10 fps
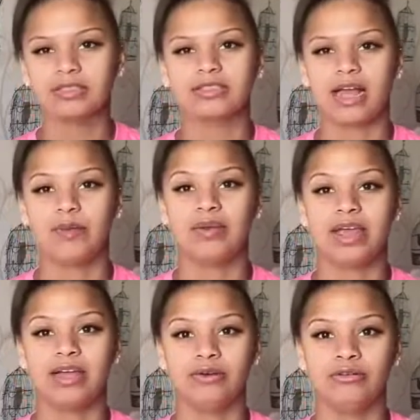how many
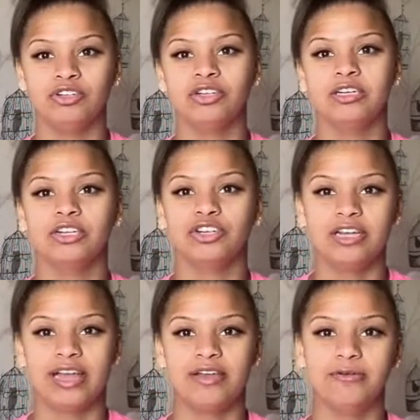angles you can actually
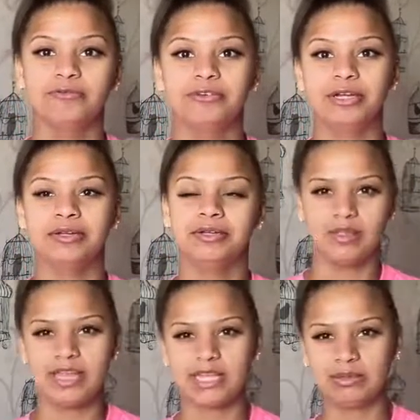get your foot. The
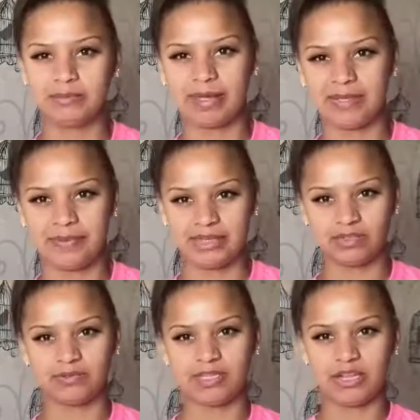thing is with the pay pigs,
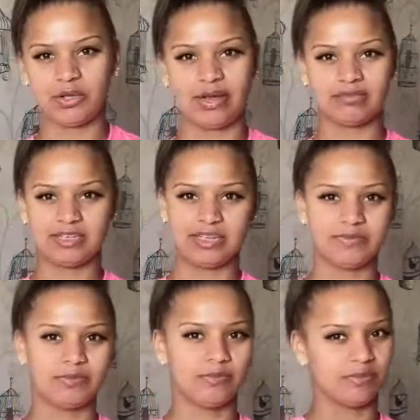obviously you have to give
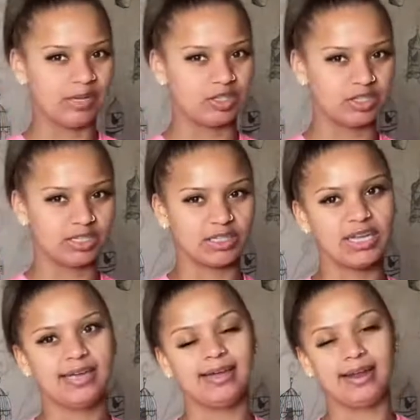them the fixtures
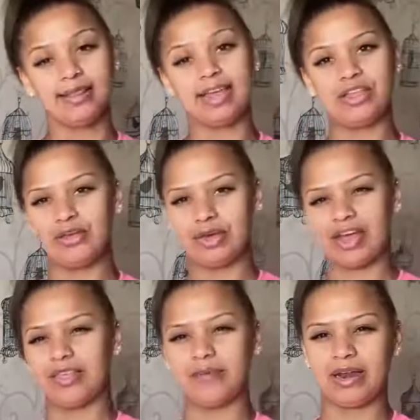and then you
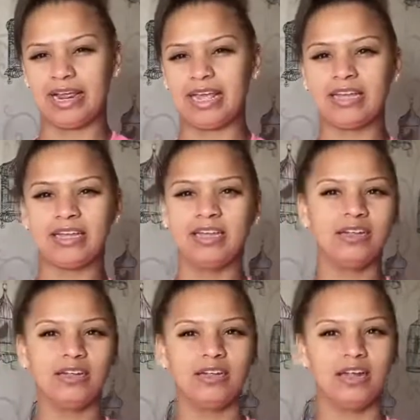get the money.
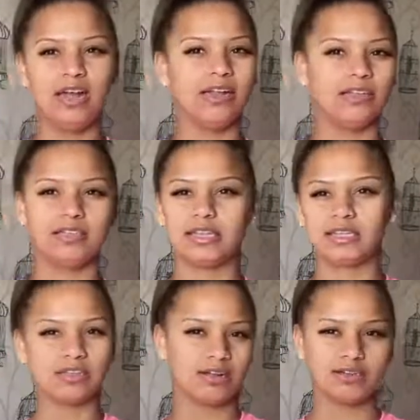And they
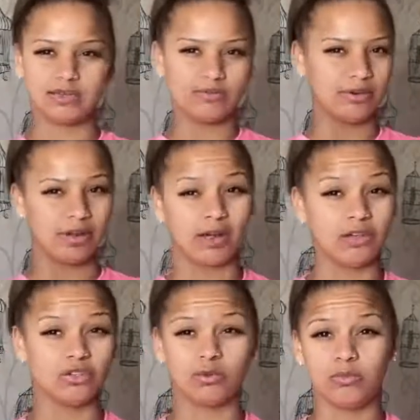start asking for like
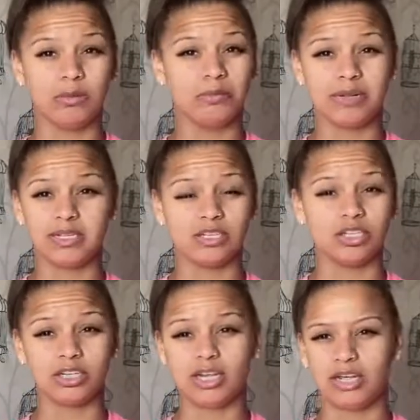101 bits of
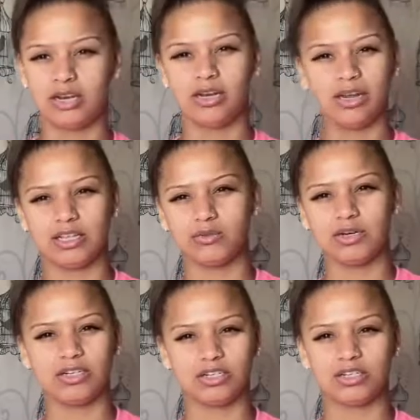shit, and that's when
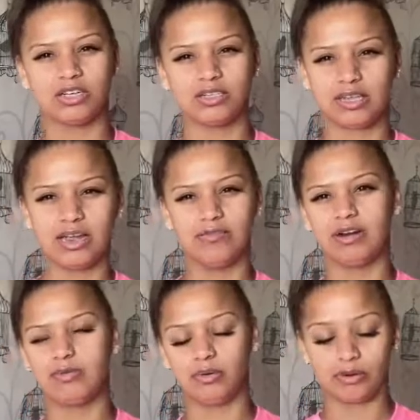it just starts getting
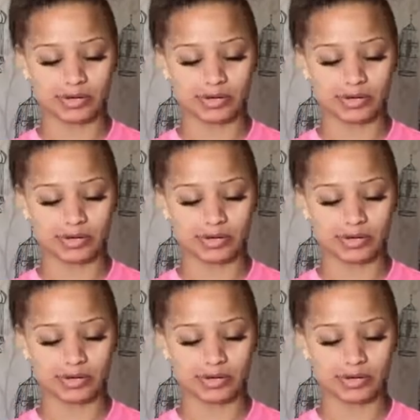really boring.